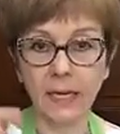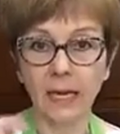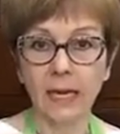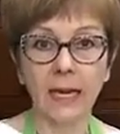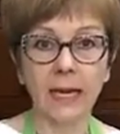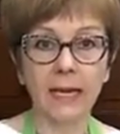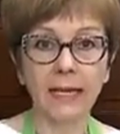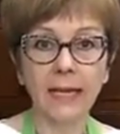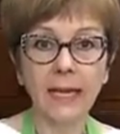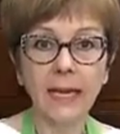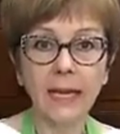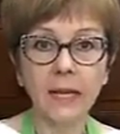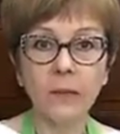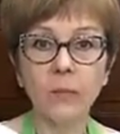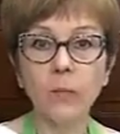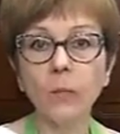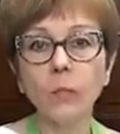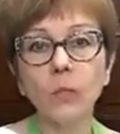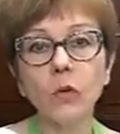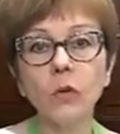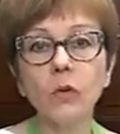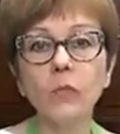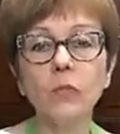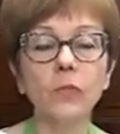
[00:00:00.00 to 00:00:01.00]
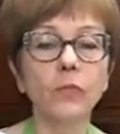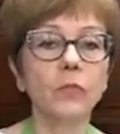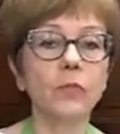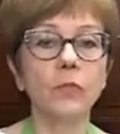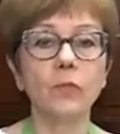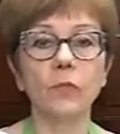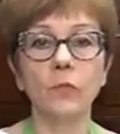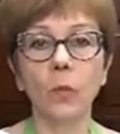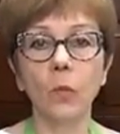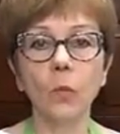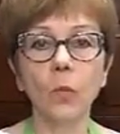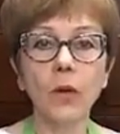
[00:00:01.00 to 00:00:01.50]
I can't move
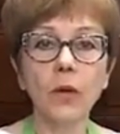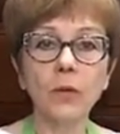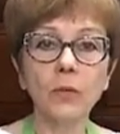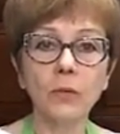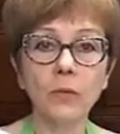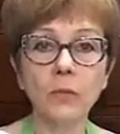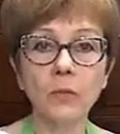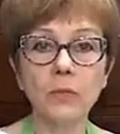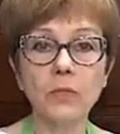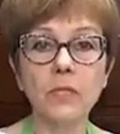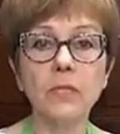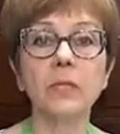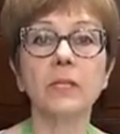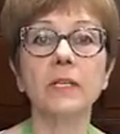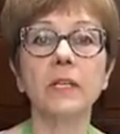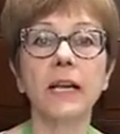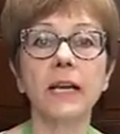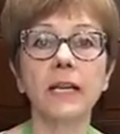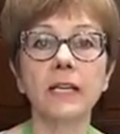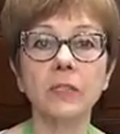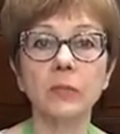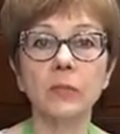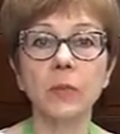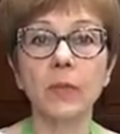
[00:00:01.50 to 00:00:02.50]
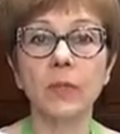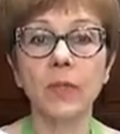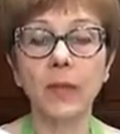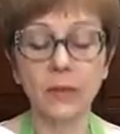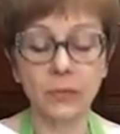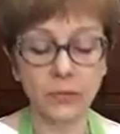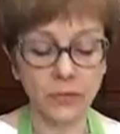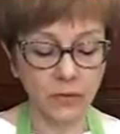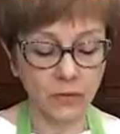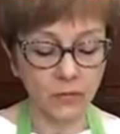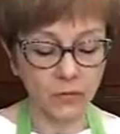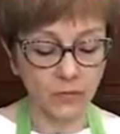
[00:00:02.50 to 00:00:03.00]
from one room to the next
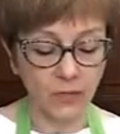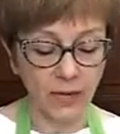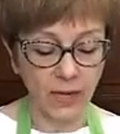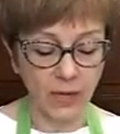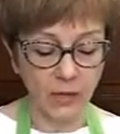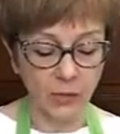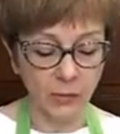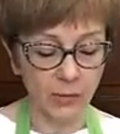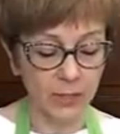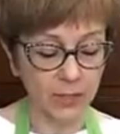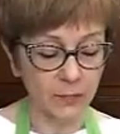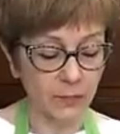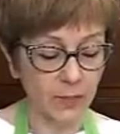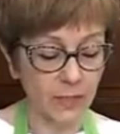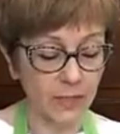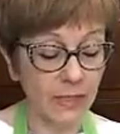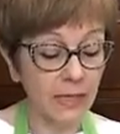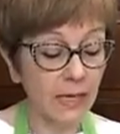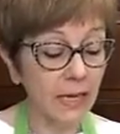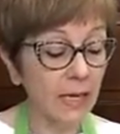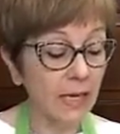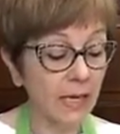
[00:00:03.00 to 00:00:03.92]
without their following me.